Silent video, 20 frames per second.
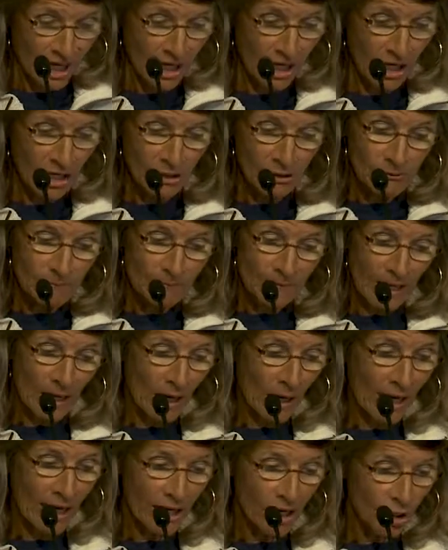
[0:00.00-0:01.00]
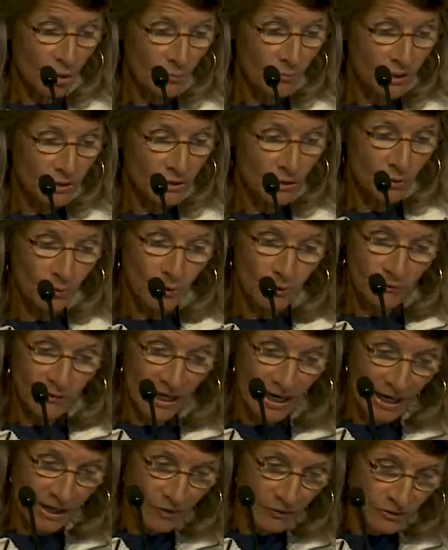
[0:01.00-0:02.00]
I hope that you will
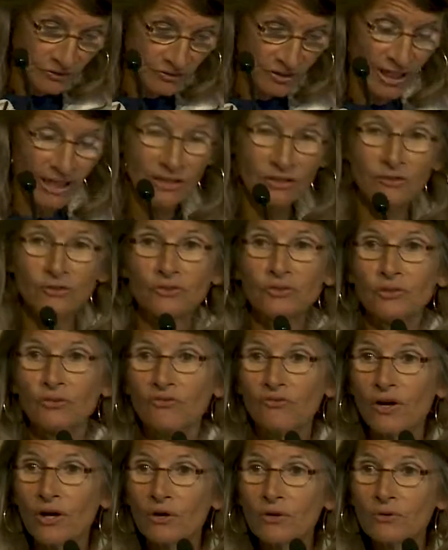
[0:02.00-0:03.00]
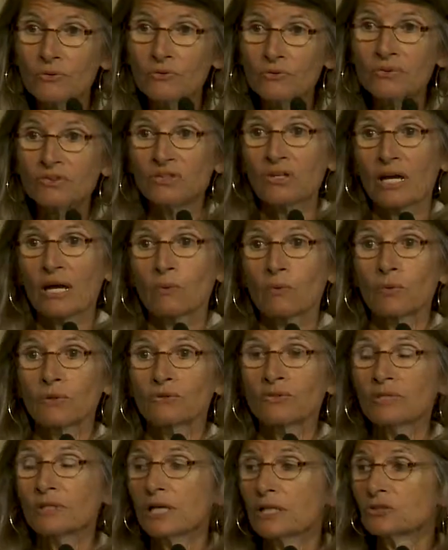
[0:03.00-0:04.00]
now silence your phones. I
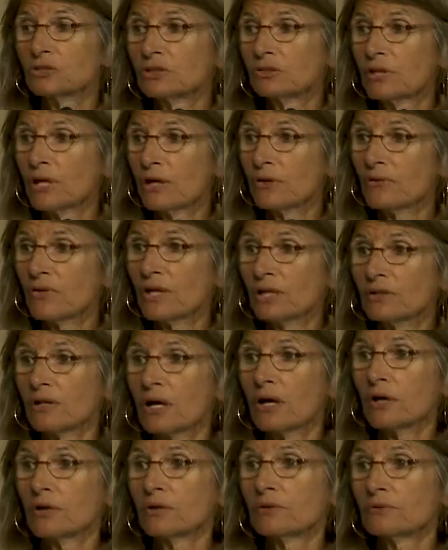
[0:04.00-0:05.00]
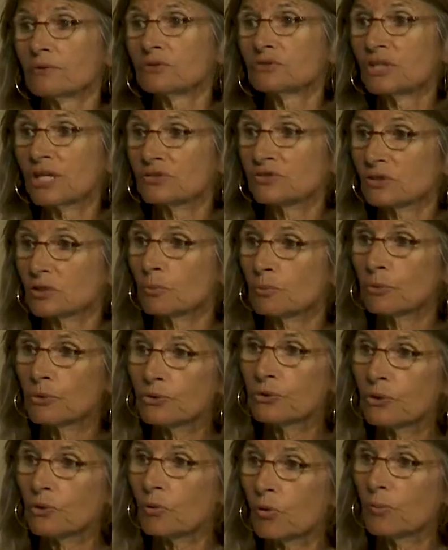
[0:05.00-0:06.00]
want to let you know that Jessica
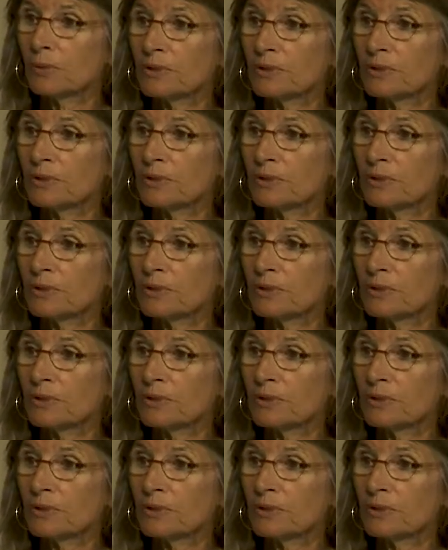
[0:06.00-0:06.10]
Bruder will